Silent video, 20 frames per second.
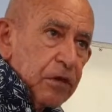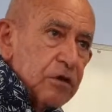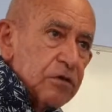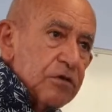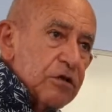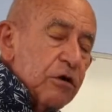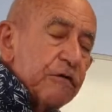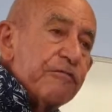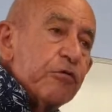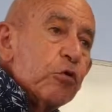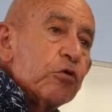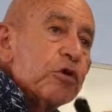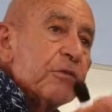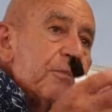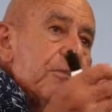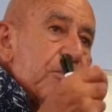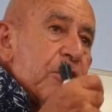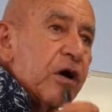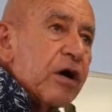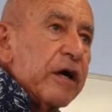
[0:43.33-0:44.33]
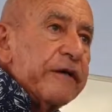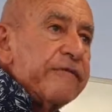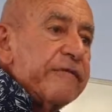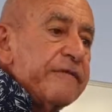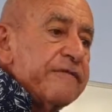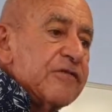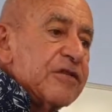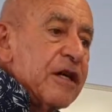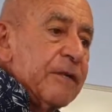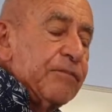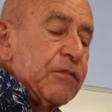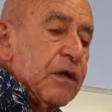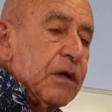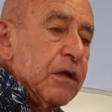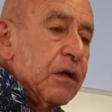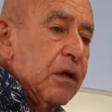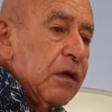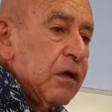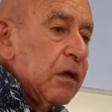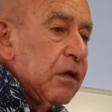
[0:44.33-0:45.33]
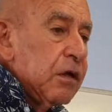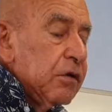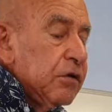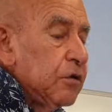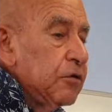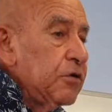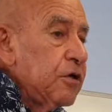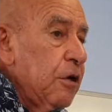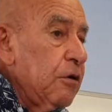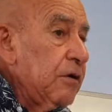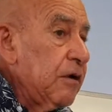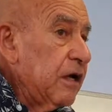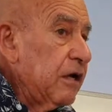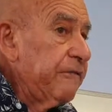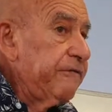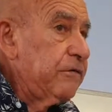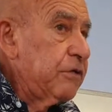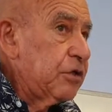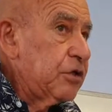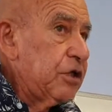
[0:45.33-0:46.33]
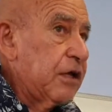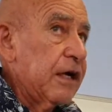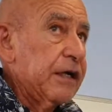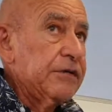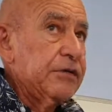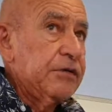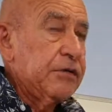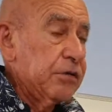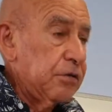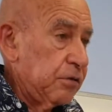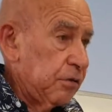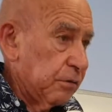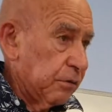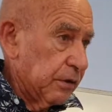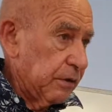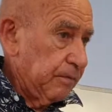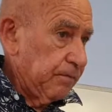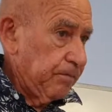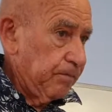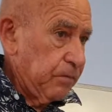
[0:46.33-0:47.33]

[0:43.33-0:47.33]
So if you're deprived of something, you don't have the chance to do it.